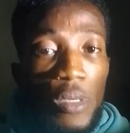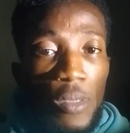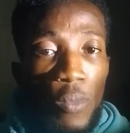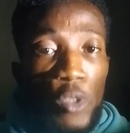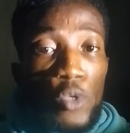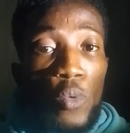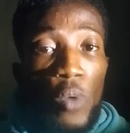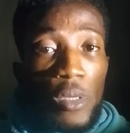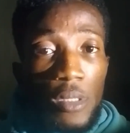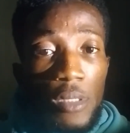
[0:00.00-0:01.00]
what you
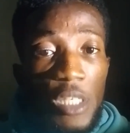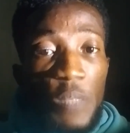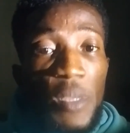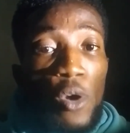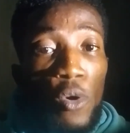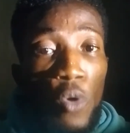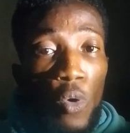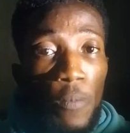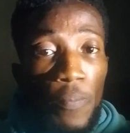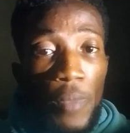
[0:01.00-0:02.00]
want. It's based on goal
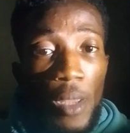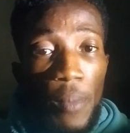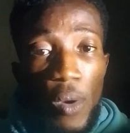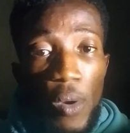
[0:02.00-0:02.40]
because